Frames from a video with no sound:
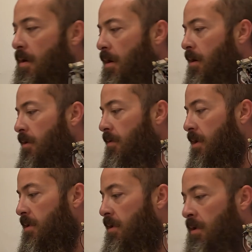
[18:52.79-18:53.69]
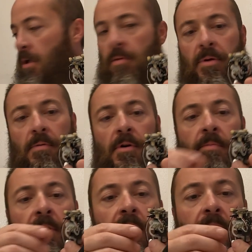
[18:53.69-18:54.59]
Hot glue gun's a little bit
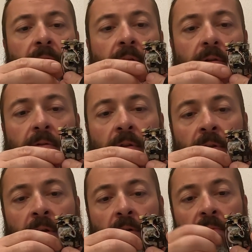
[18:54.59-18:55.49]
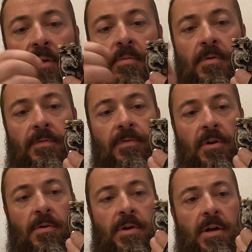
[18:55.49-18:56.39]
warmer now. A little bit more
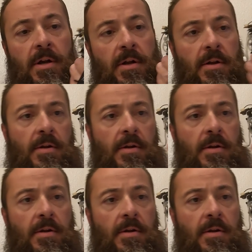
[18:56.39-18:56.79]
flowing.